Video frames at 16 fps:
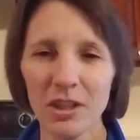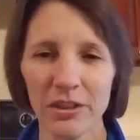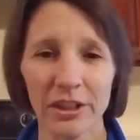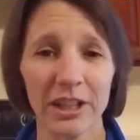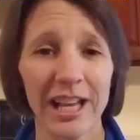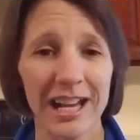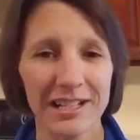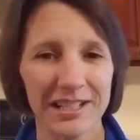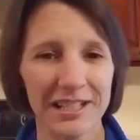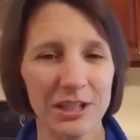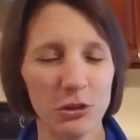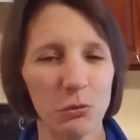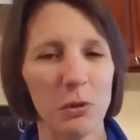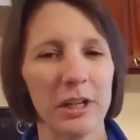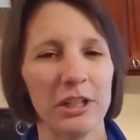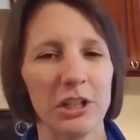The last thing
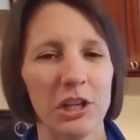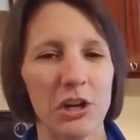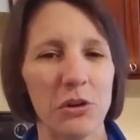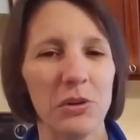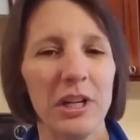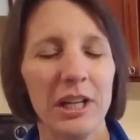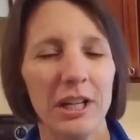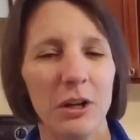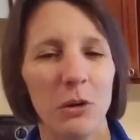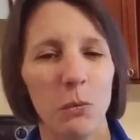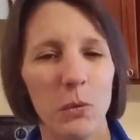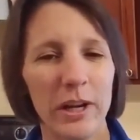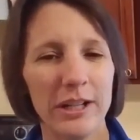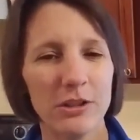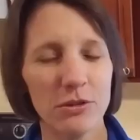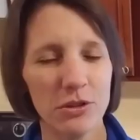you'll want to know
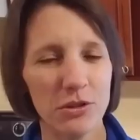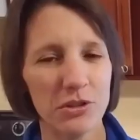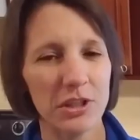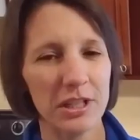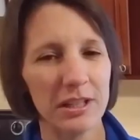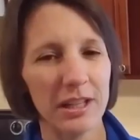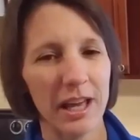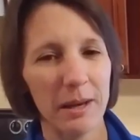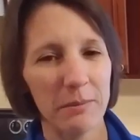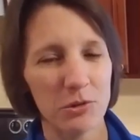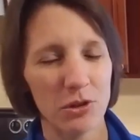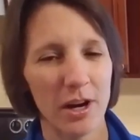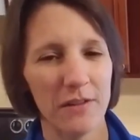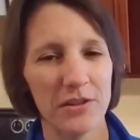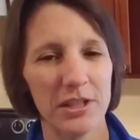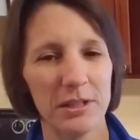when you're using the
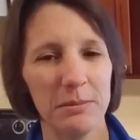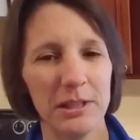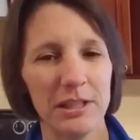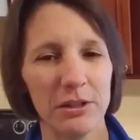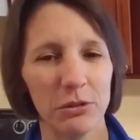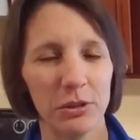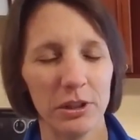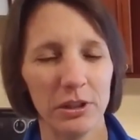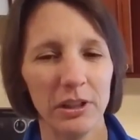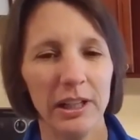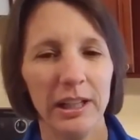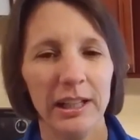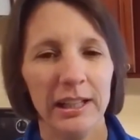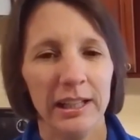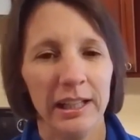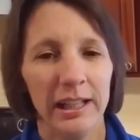hemp-derived CBD oil
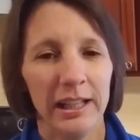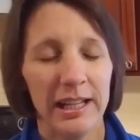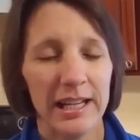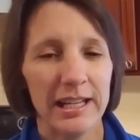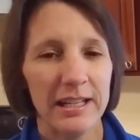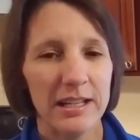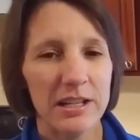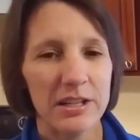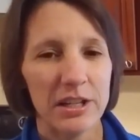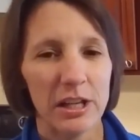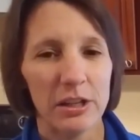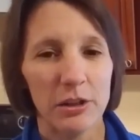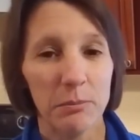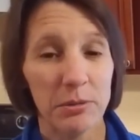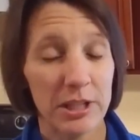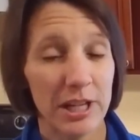is
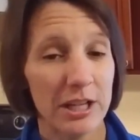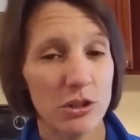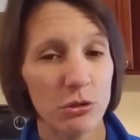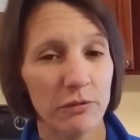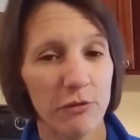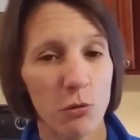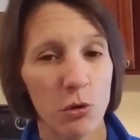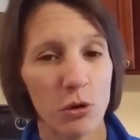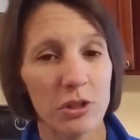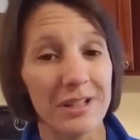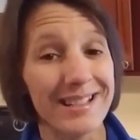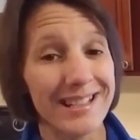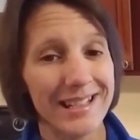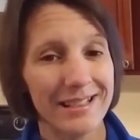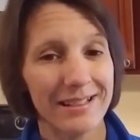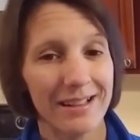the potential
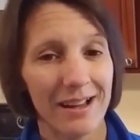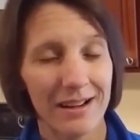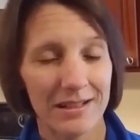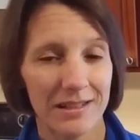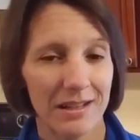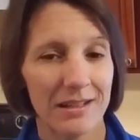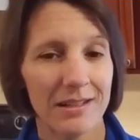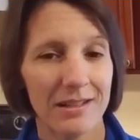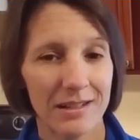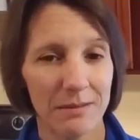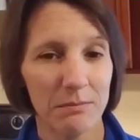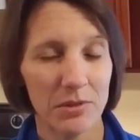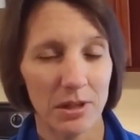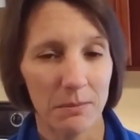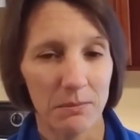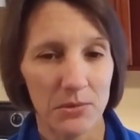for detox
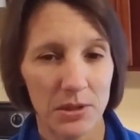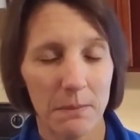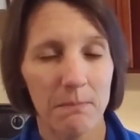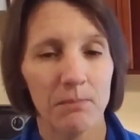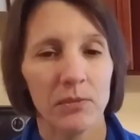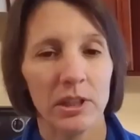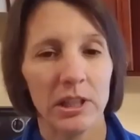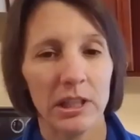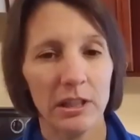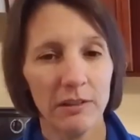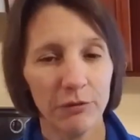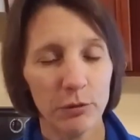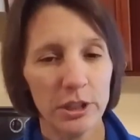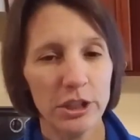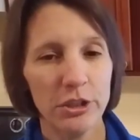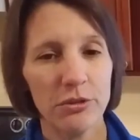symptoms.
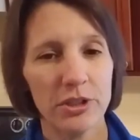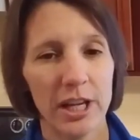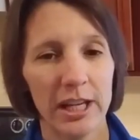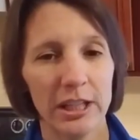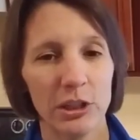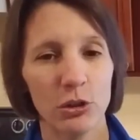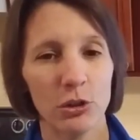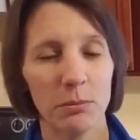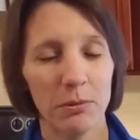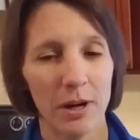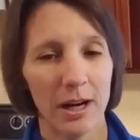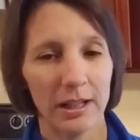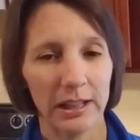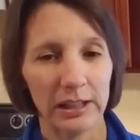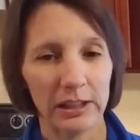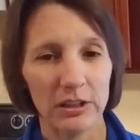If when you take your
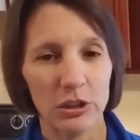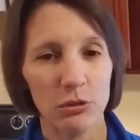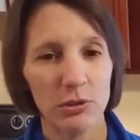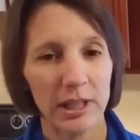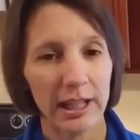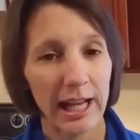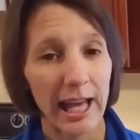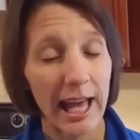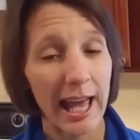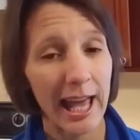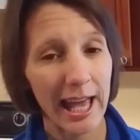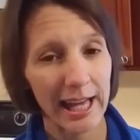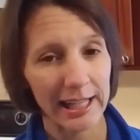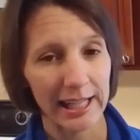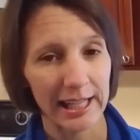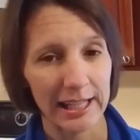product you get a
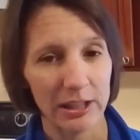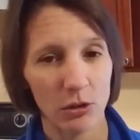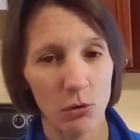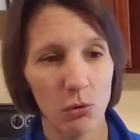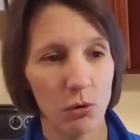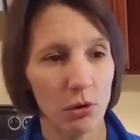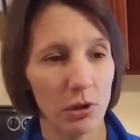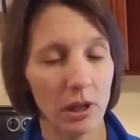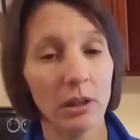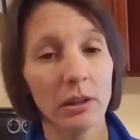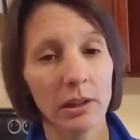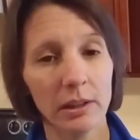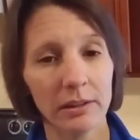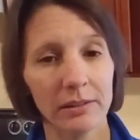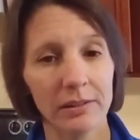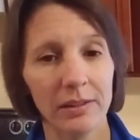headache or a
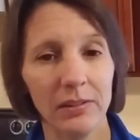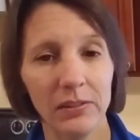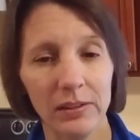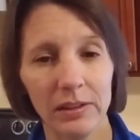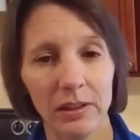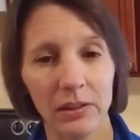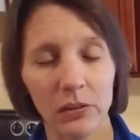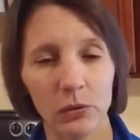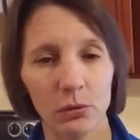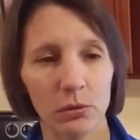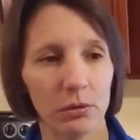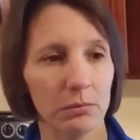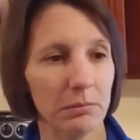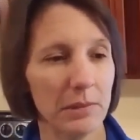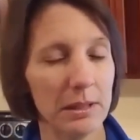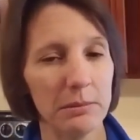little dizziness,
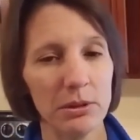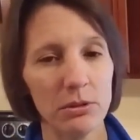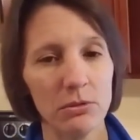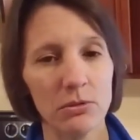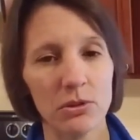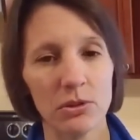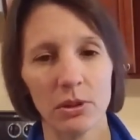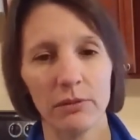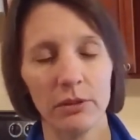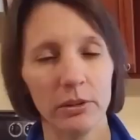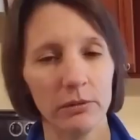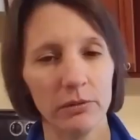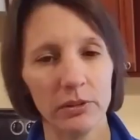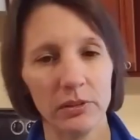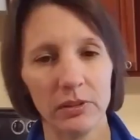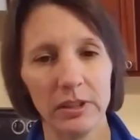or maybe you start
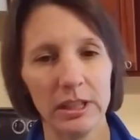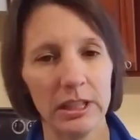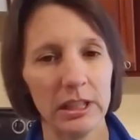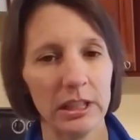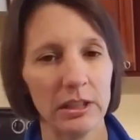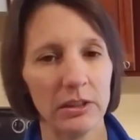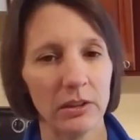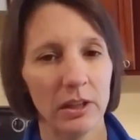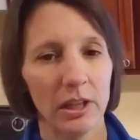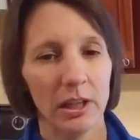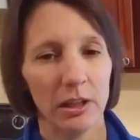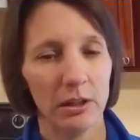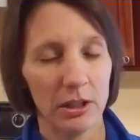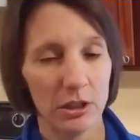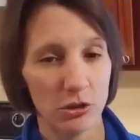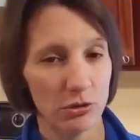feeling fatigued
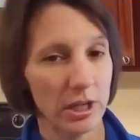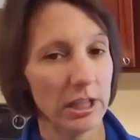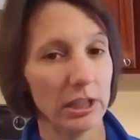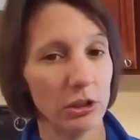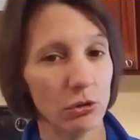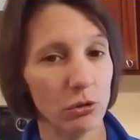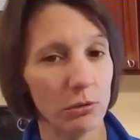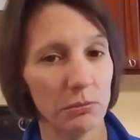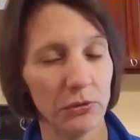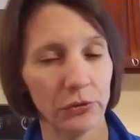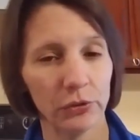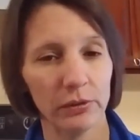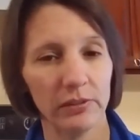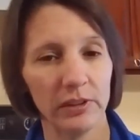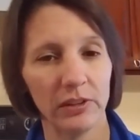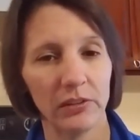and you're taking normal
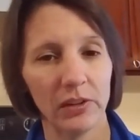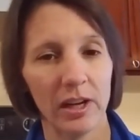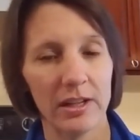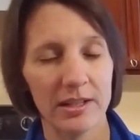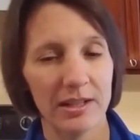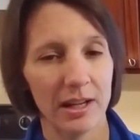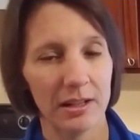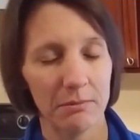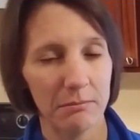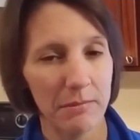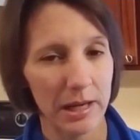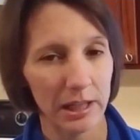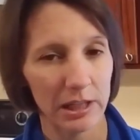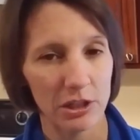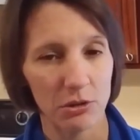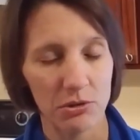serving size, not
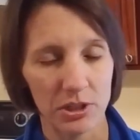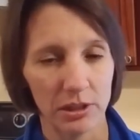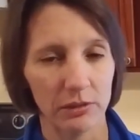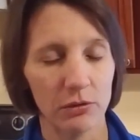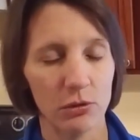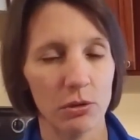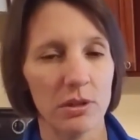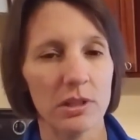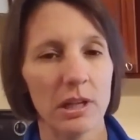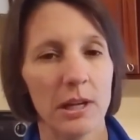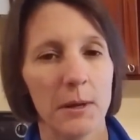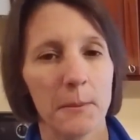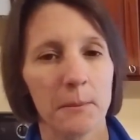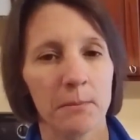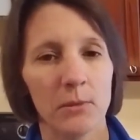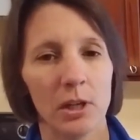mega dosing of course,
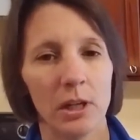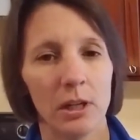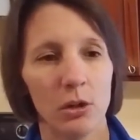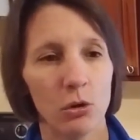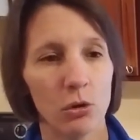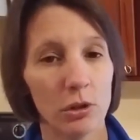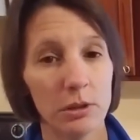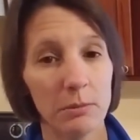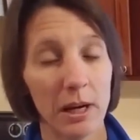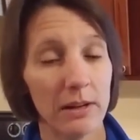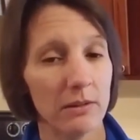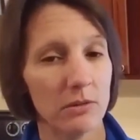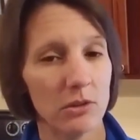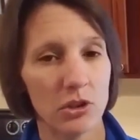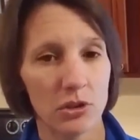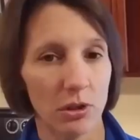or you
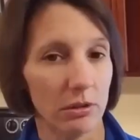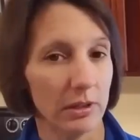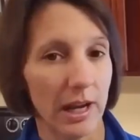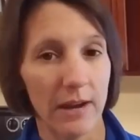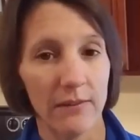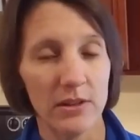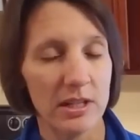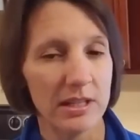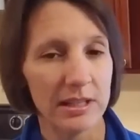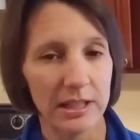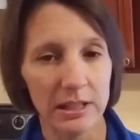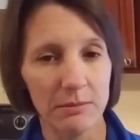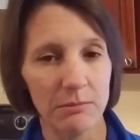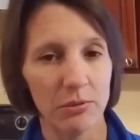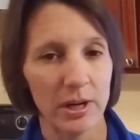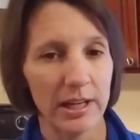might start having
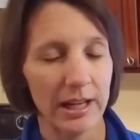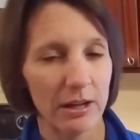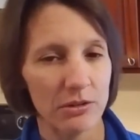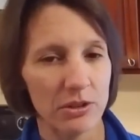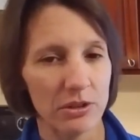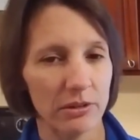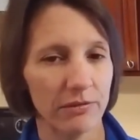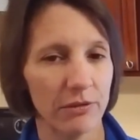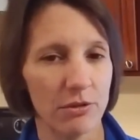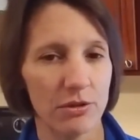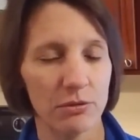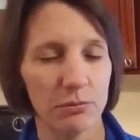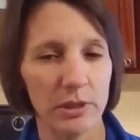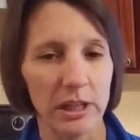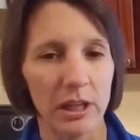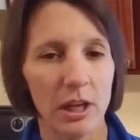skin breakouts the
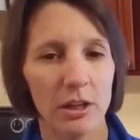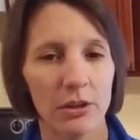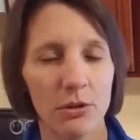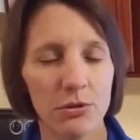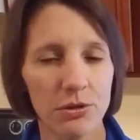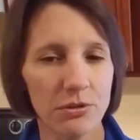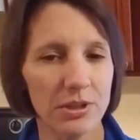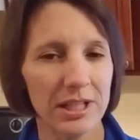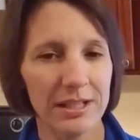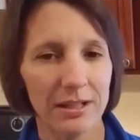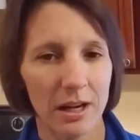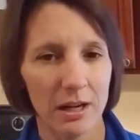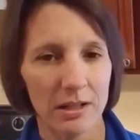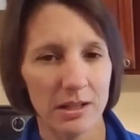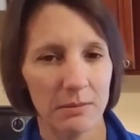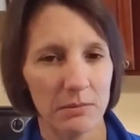first week, those are
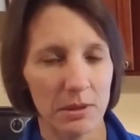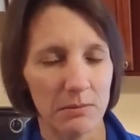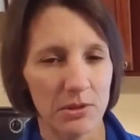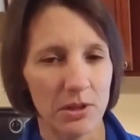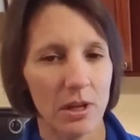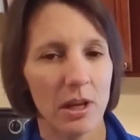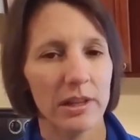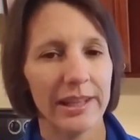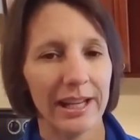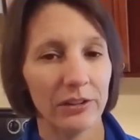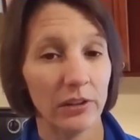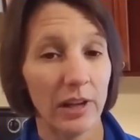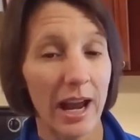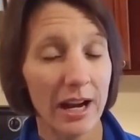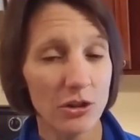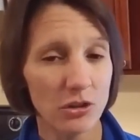detox symptoms.
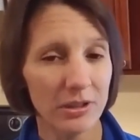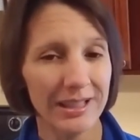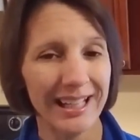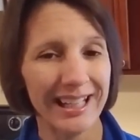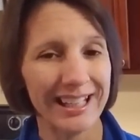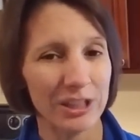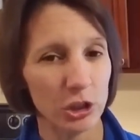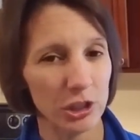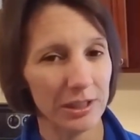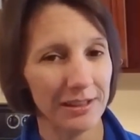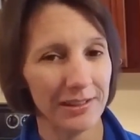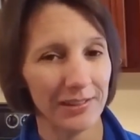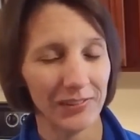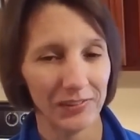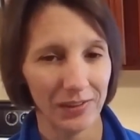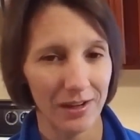That's actually a
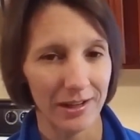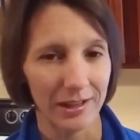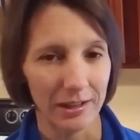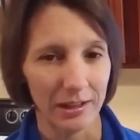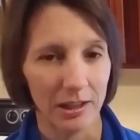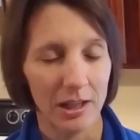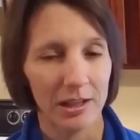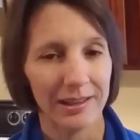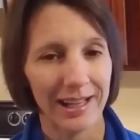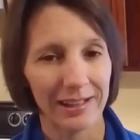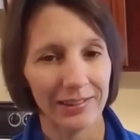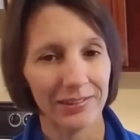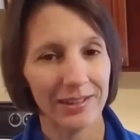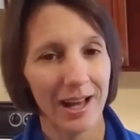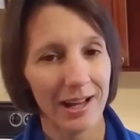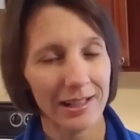good sign.
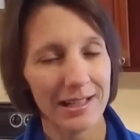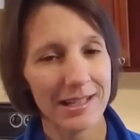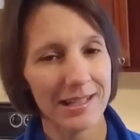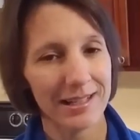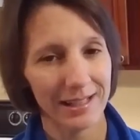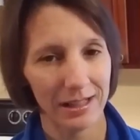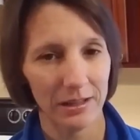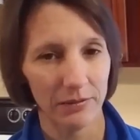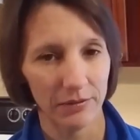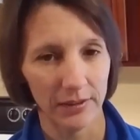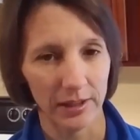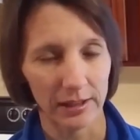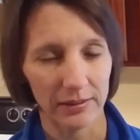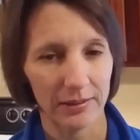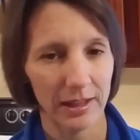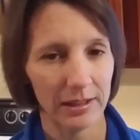That's not a side effect.